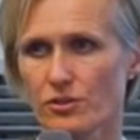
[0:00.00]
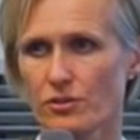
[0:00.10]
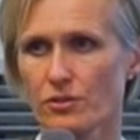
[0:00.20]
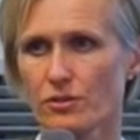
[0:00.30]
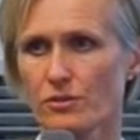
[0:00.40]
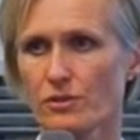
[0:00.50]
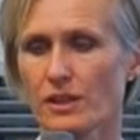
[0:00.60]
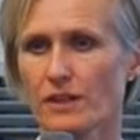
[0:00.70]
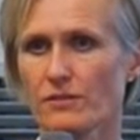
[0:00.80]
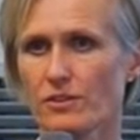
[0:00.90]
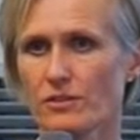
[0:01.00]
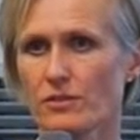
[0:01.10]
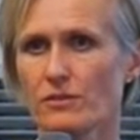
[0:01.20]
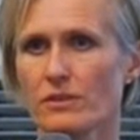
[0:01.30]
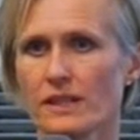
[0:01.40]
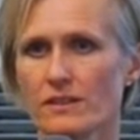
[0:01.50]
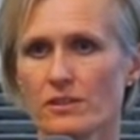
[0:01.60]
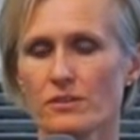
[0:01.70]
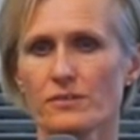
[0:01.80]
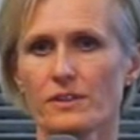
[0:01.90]
to get
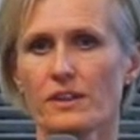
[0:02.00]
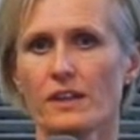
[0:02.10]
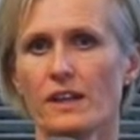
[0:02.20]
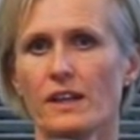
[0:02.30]
over